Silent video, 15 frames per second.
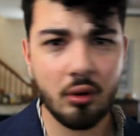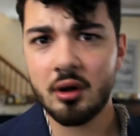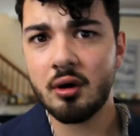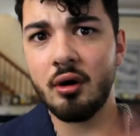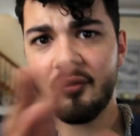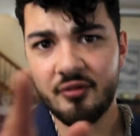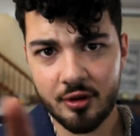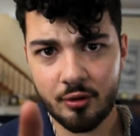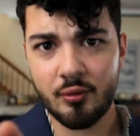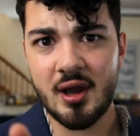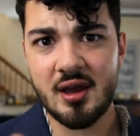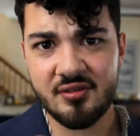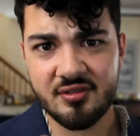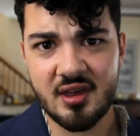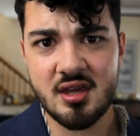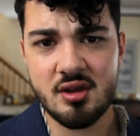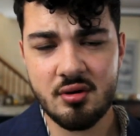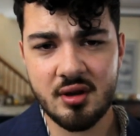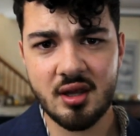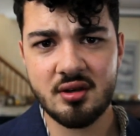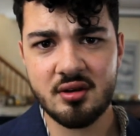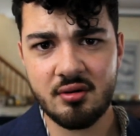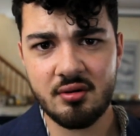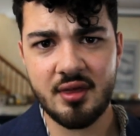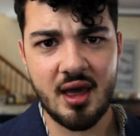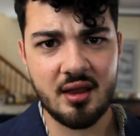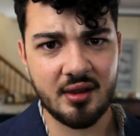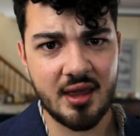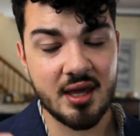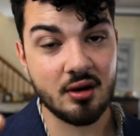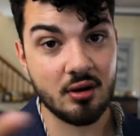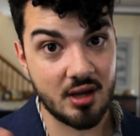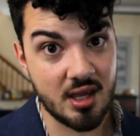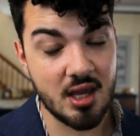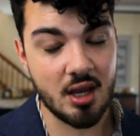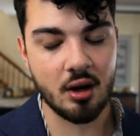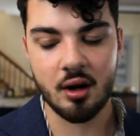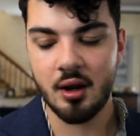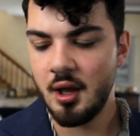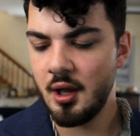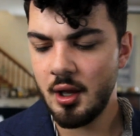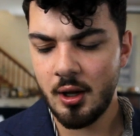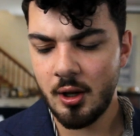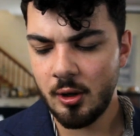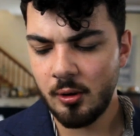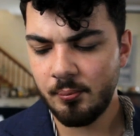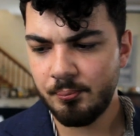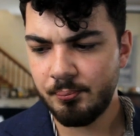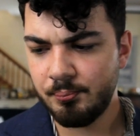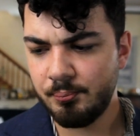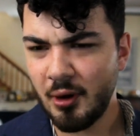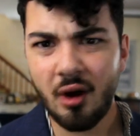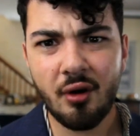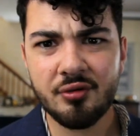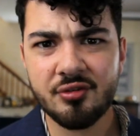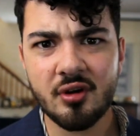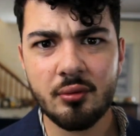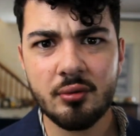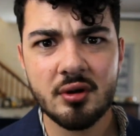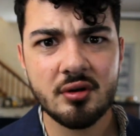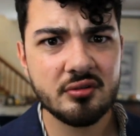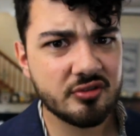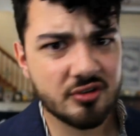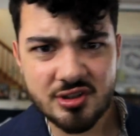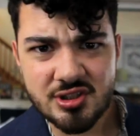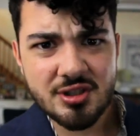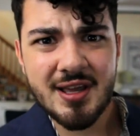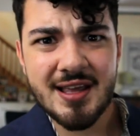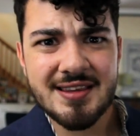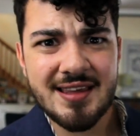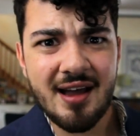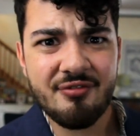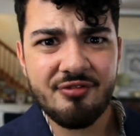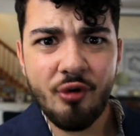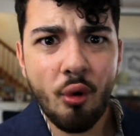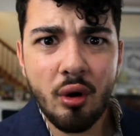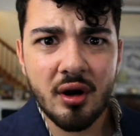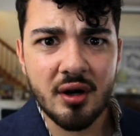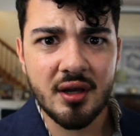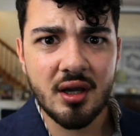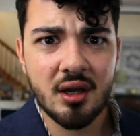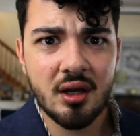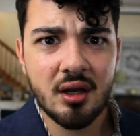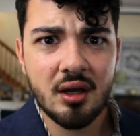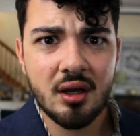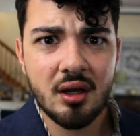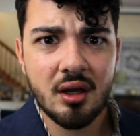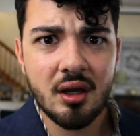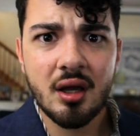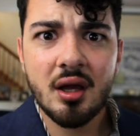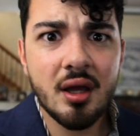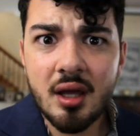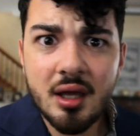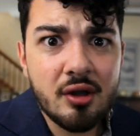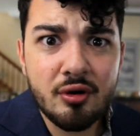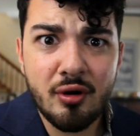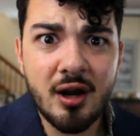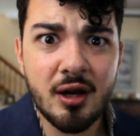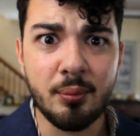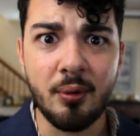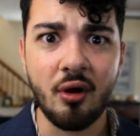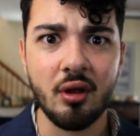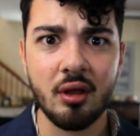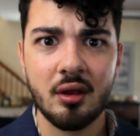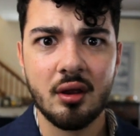We'll go over the ways that you can do that later here, but also just look at Tom Ford. Incredible.